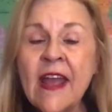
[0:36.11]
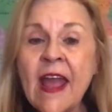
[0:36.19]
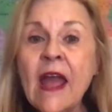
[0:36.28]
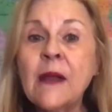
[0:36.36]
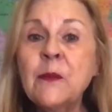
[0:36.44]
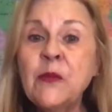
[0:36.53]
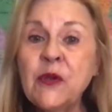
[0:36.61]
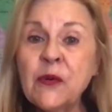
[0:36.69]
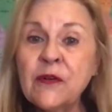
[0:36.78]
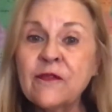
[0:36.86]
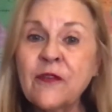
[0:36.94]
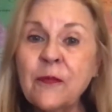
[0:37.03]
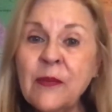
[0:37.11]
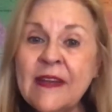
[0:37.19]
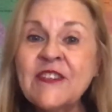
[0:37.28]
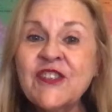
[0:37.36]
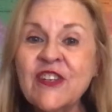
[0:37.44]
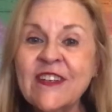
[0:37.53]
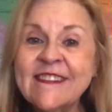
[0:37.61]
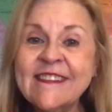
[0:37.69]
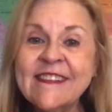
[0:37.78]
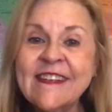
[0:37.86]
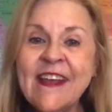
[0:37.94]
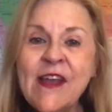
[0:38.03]
and beautiful beaches.
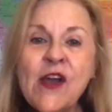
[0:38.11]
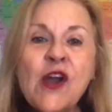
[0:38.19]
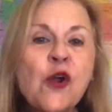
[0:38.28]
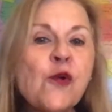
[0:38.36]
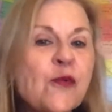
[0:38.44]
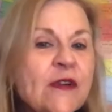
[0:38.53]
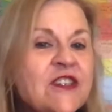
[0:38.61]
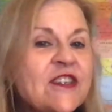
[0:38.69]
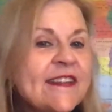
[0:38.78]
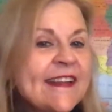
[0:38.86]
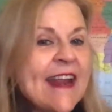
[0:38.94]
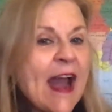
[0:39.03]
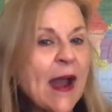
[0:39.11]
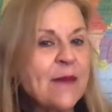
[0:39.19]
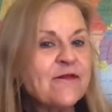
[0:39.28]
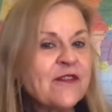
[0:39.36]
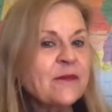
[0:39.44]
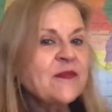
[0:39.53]
Originally, I'm from the